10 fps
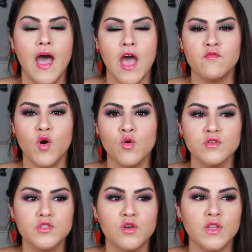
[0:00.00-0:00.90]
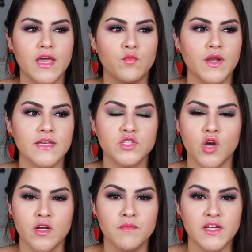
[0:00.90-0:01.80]
I've also, like when I
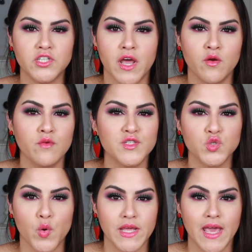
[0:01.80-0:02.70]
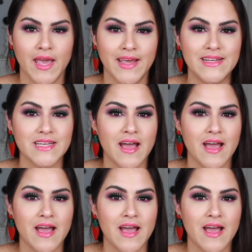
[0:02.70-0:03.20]
started my channel, I was 28.